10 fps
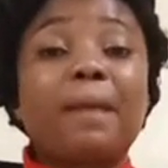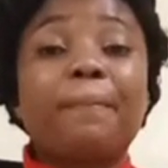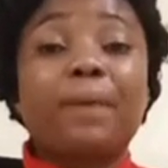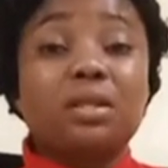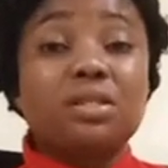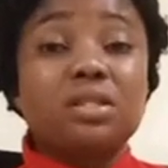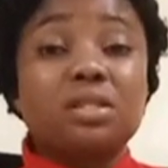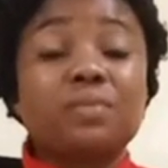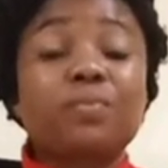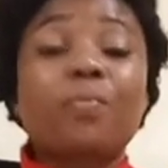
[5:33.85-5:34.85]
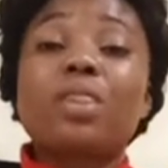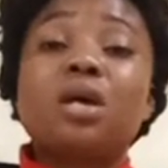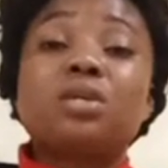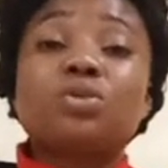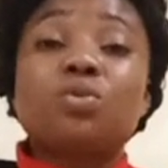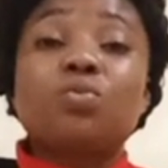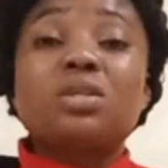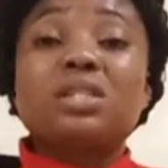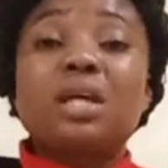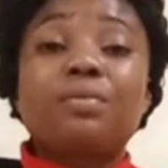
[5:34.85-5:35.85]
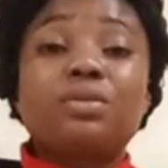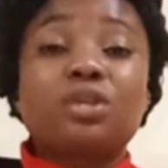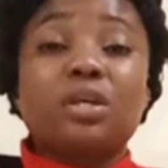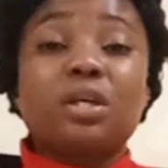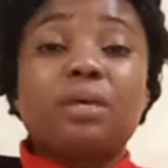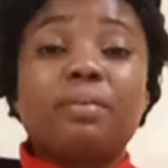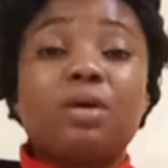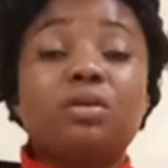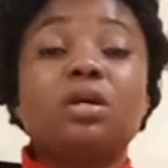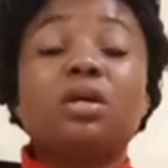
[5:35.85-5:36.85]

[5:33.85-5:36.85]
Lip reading: apologies. So what are we talking about?